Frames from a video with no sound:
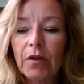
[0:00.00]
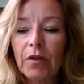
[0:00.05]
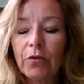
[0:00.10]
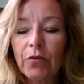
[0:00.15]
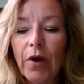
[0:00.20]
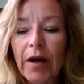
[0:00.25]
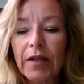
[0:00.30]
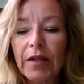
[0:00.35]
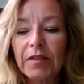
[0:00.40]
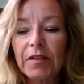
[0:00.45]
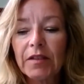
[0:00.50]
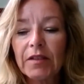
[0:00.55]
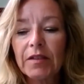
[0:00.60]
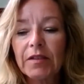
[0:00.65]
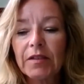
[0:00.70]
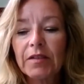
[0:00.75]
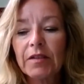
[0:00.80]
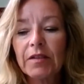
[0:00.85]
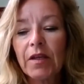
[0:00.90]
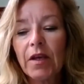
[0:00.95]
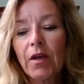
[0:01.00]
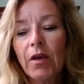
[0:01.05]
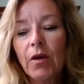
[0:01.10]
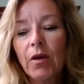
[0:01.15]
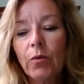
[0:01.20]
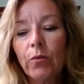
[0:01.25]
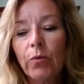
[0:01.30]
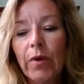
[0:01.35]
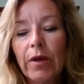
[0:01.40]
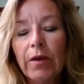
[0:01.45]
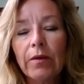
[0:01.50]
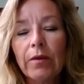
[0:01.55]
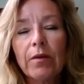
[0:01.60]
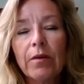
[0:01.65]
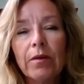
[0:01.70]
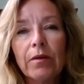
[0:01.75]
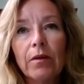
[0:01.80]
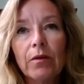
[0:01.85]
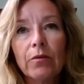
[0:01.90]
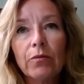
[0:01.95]
crisis with
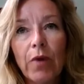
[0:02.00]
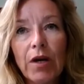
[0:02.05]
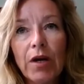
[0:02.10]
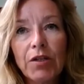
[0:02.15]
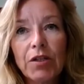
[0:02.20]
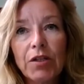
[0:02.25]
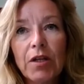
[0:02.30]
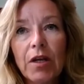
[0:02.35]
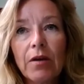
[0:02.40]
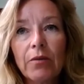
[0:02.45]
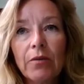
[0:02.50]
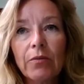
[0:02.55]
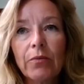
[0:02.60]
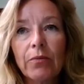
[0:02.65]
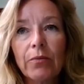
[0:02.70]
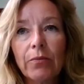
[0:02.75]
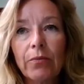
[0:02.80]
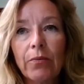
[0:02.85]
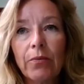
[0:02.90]
Russia,